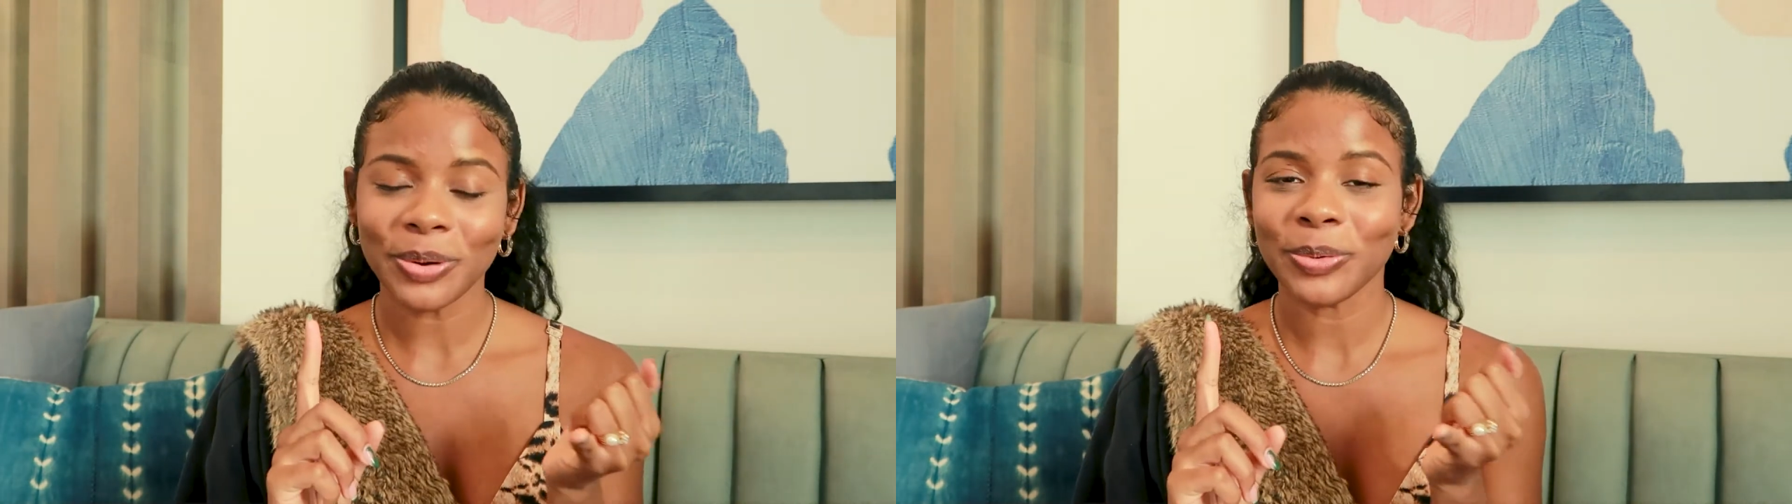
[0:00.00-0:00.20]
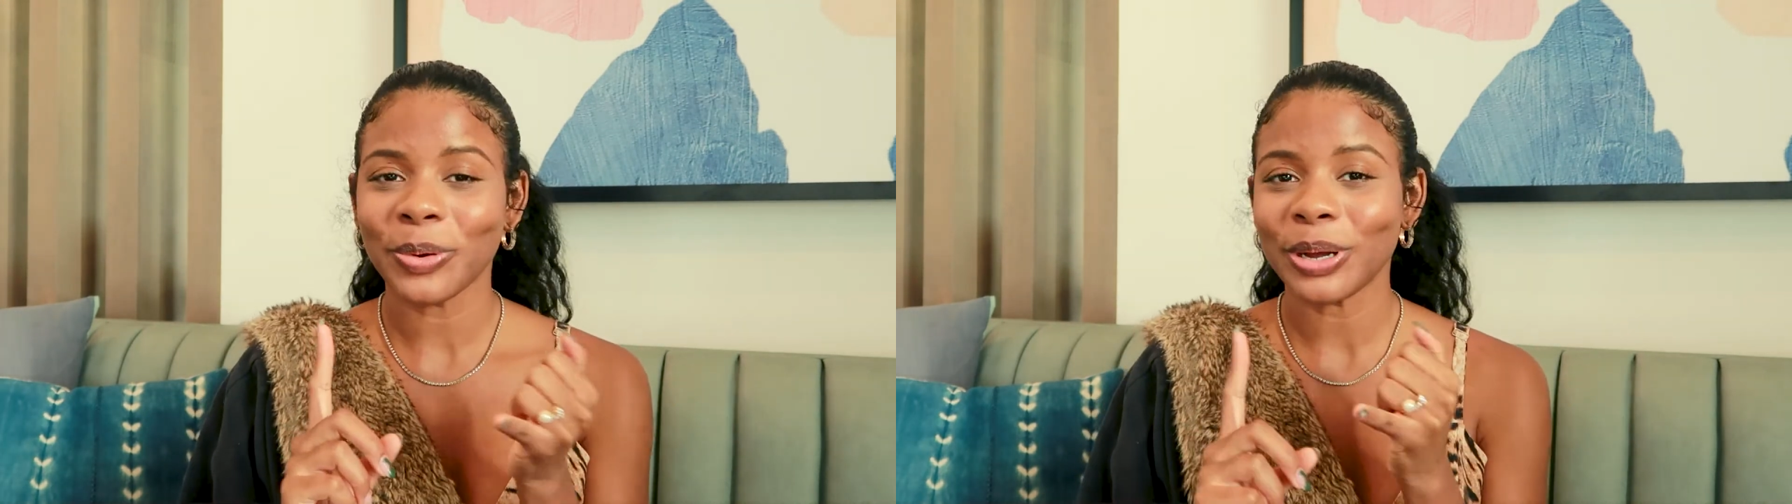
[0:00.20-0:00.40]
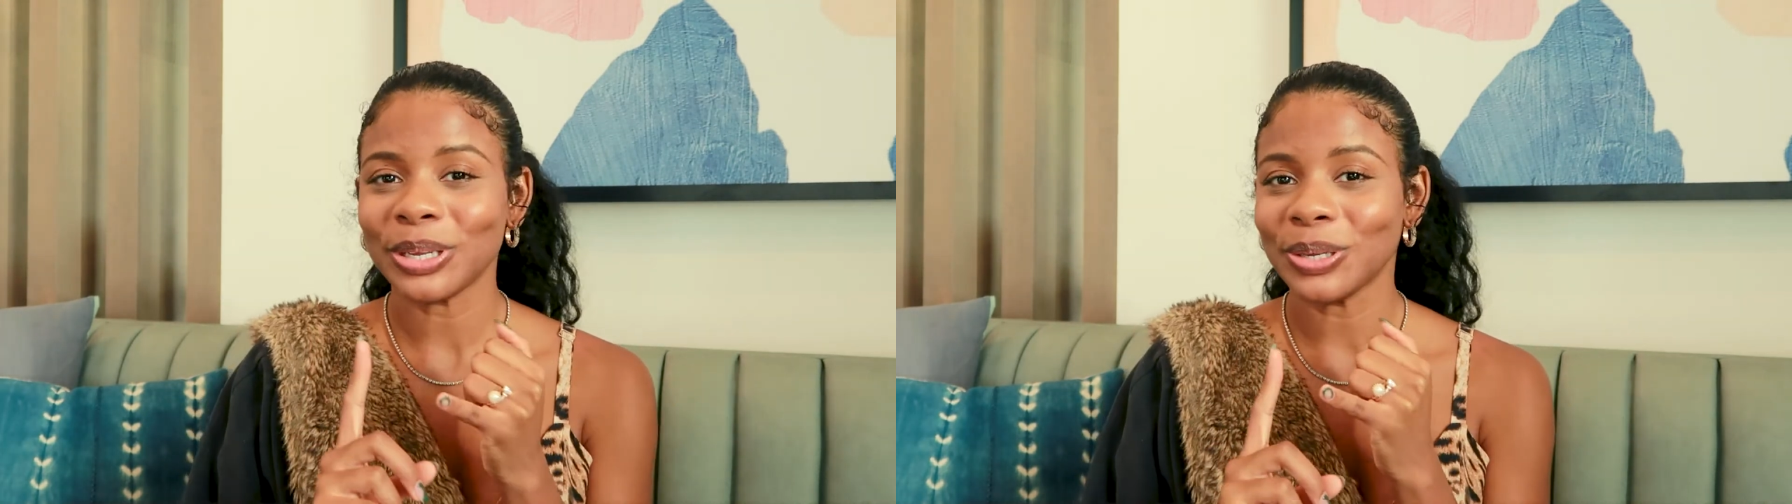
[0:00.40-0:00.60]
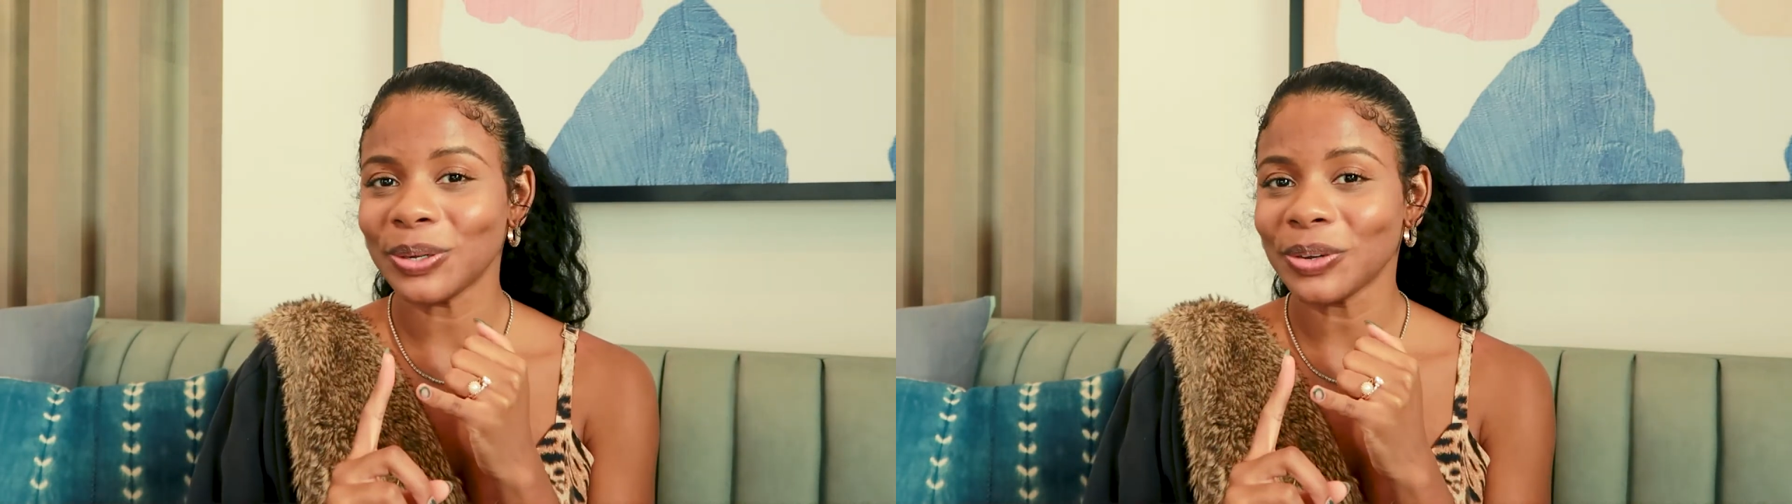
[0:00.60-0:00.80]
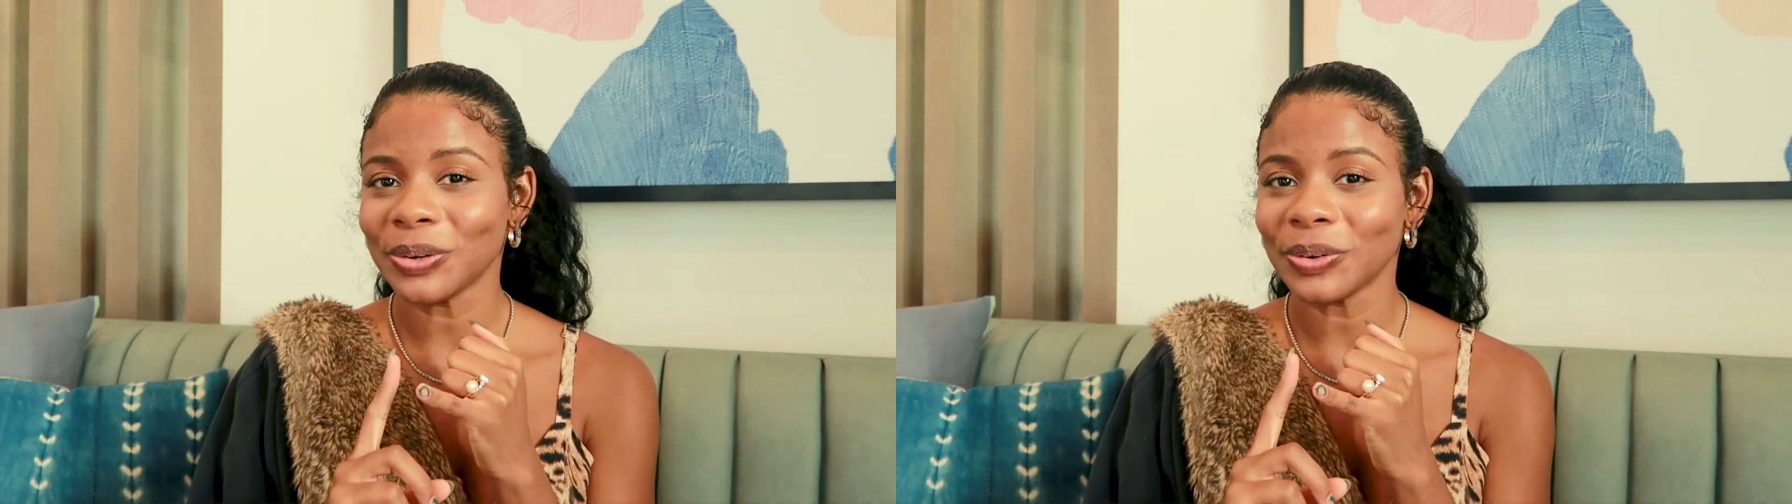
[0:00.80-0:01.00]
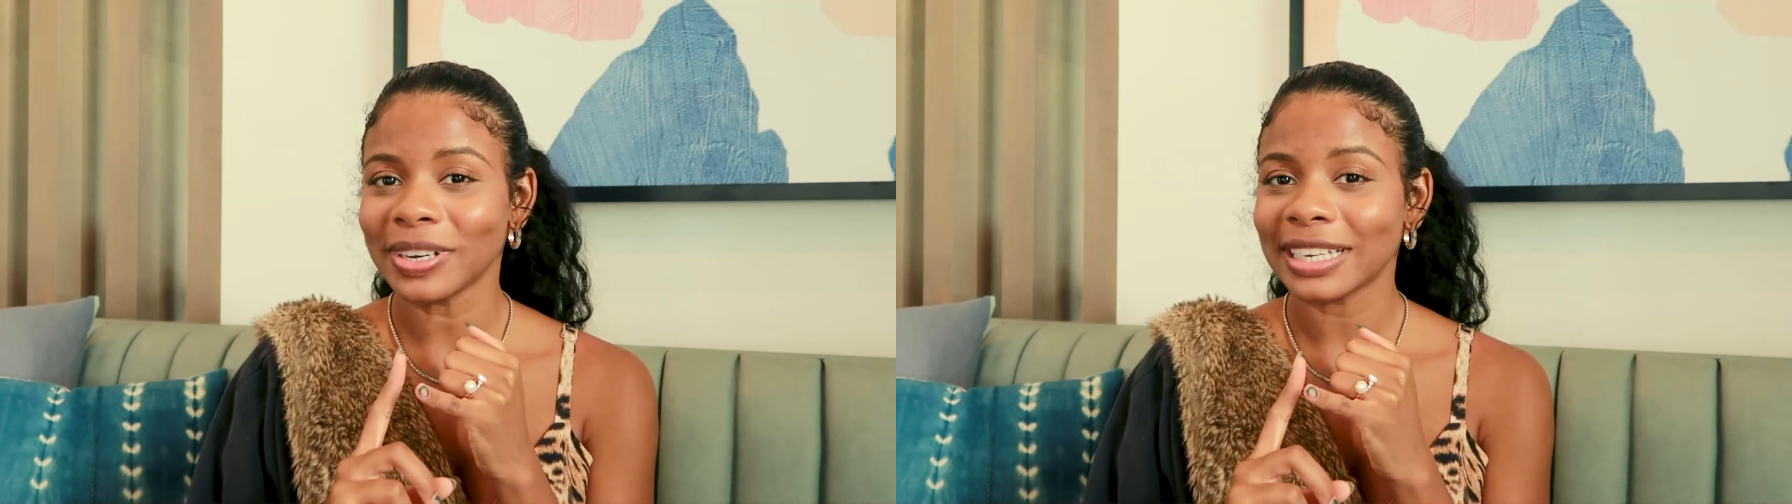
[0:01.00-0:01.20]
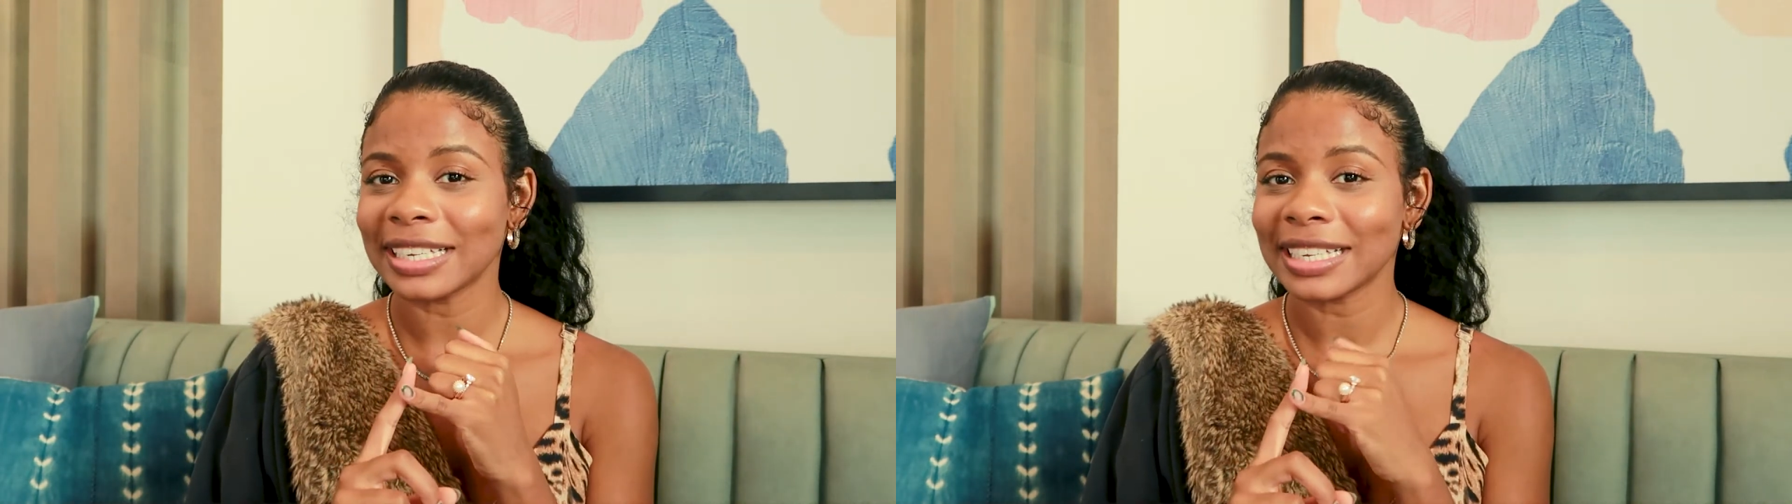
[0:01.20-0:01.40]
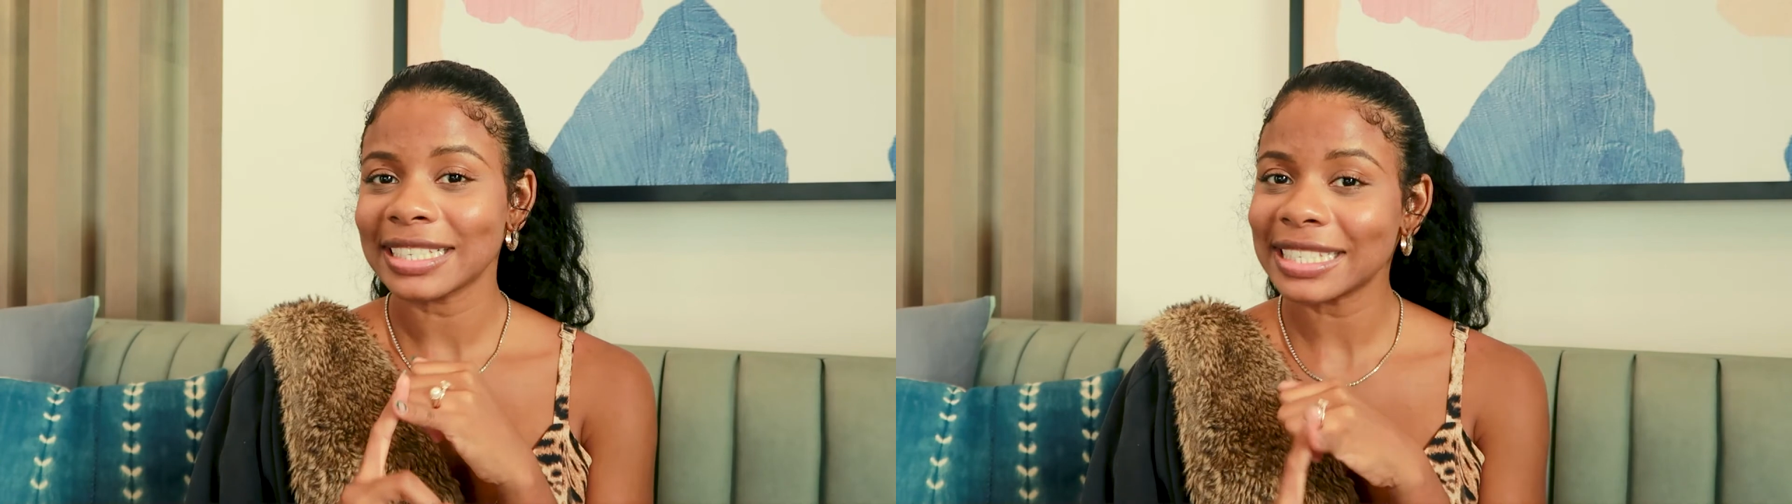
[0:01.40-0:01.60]
what you
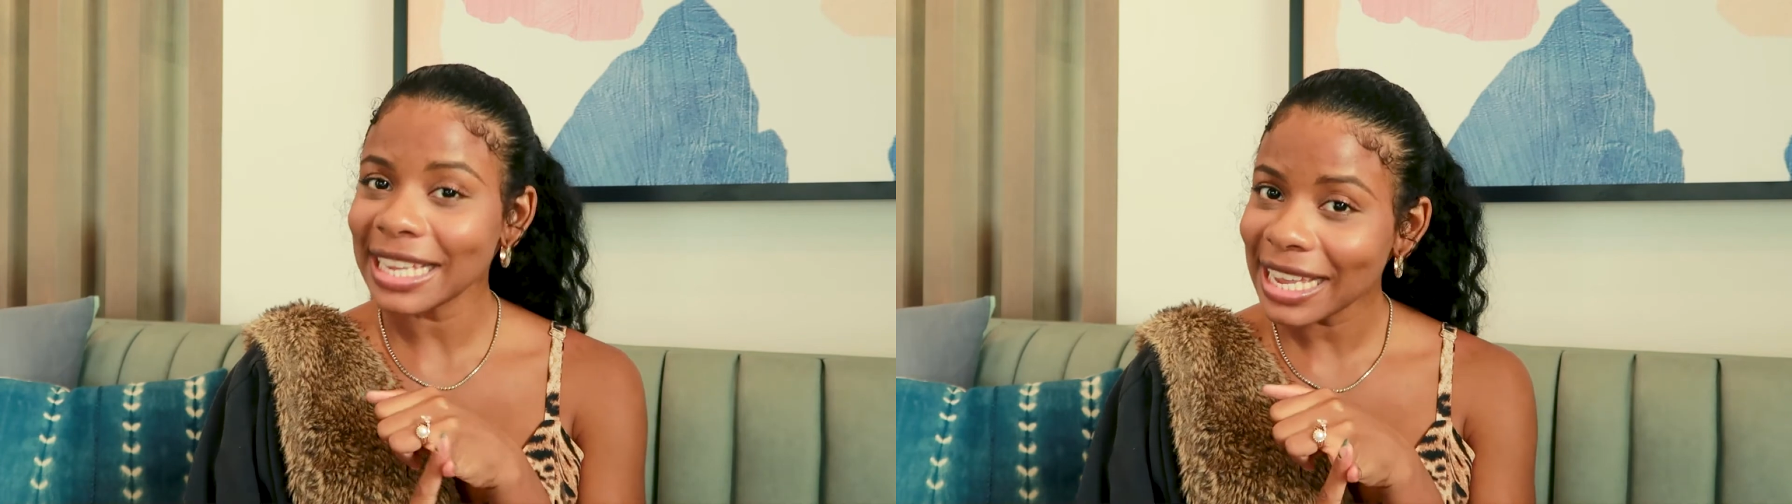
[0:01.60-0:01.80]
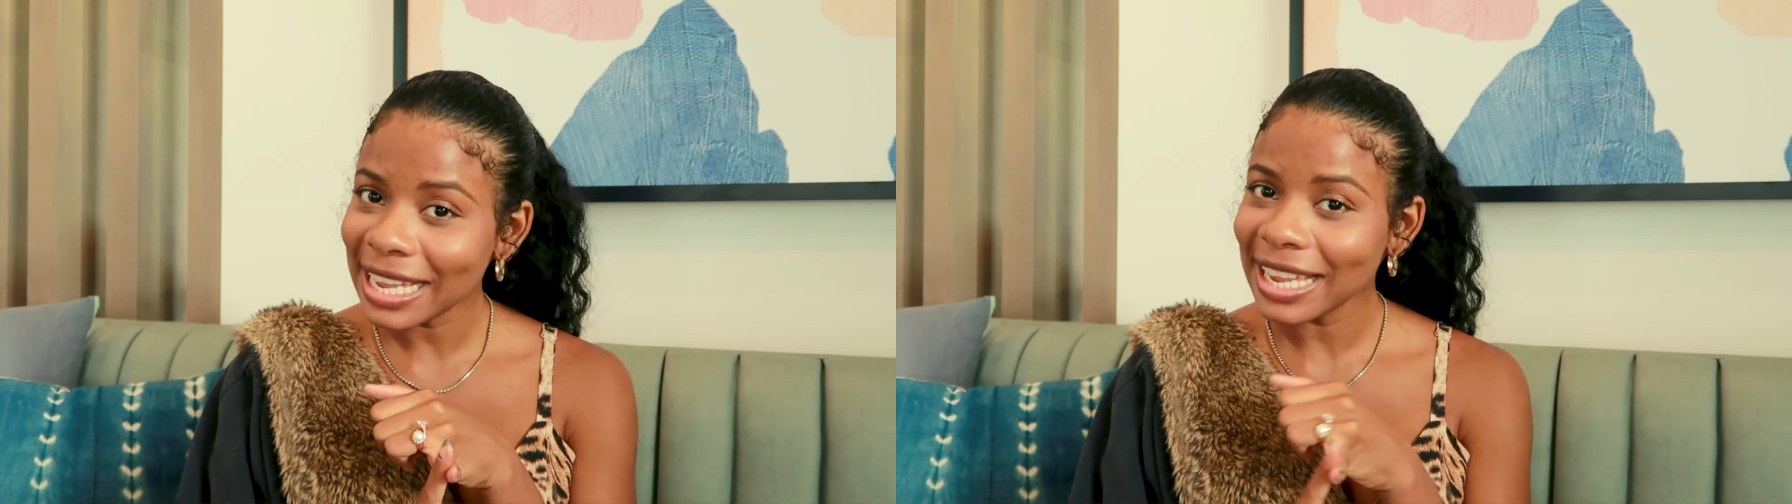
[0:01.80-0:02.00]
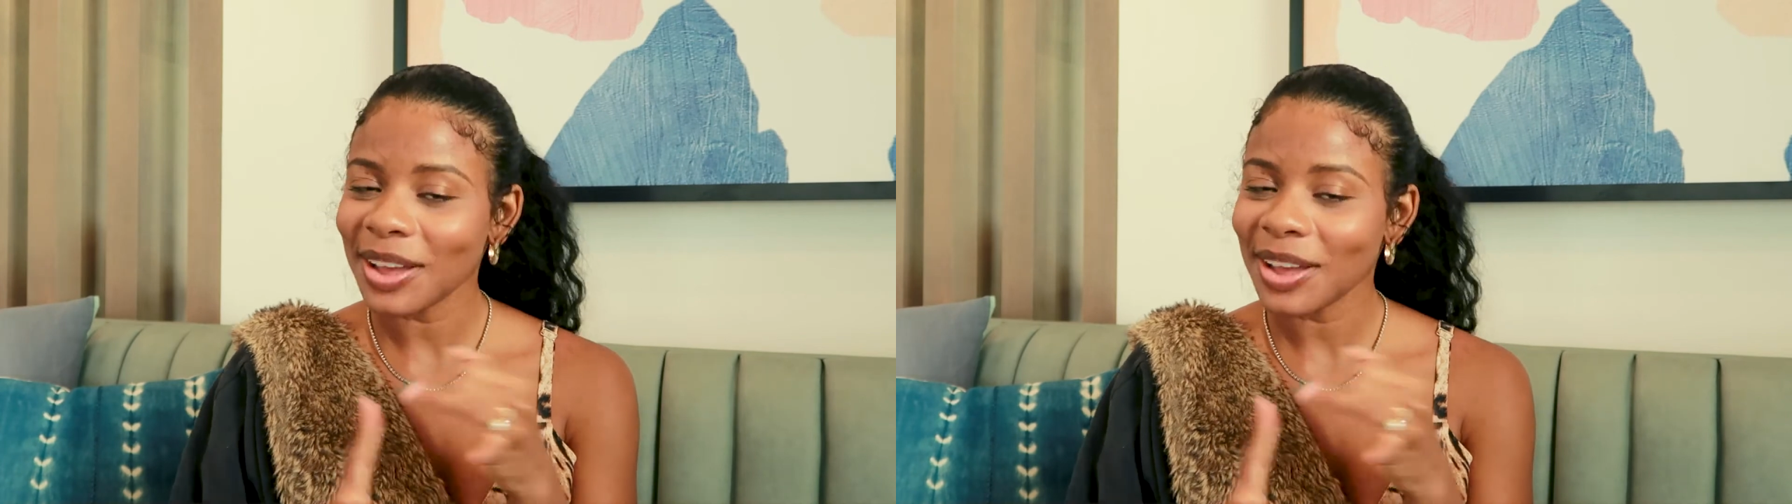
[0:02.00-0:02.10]
see,